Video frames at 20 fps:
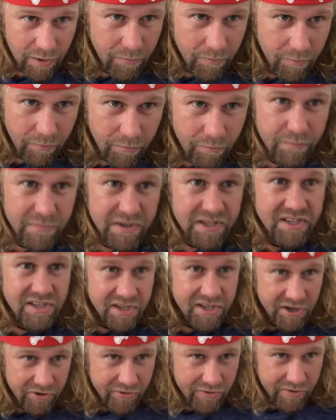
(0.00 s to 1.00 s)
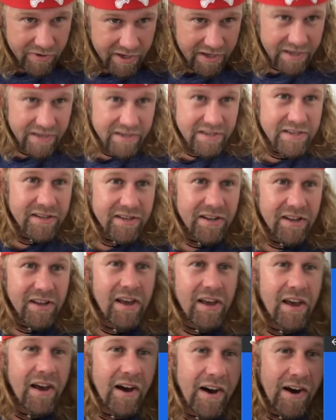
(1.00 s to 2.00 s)
mysterious
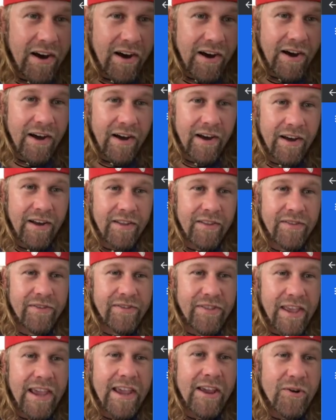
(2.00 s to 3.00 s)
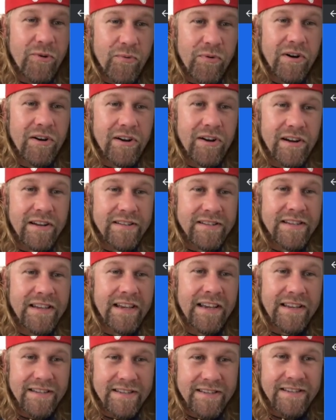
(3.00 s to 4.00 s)
thing where it
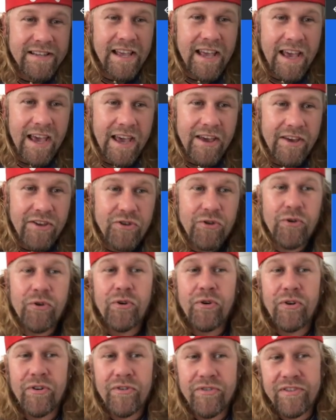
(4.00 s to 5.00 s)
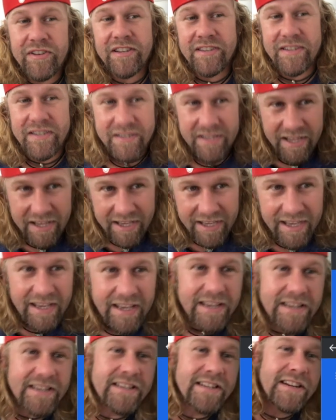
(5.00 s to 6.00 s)
says that this is the
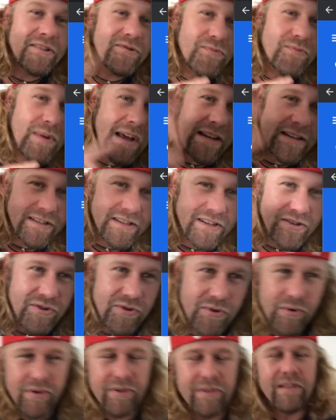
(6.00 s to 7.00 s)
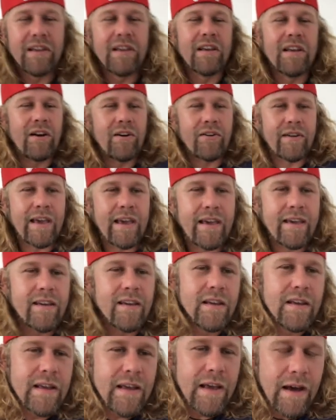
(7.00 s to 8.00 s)
east and west and north. Okay,
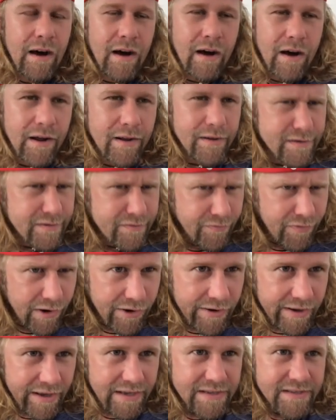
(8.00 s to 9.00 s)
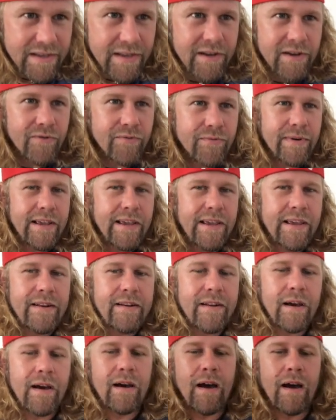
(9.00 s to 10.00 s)
it's very easy to read.
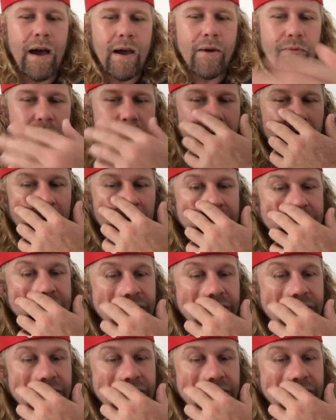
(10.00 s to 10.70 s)
I would also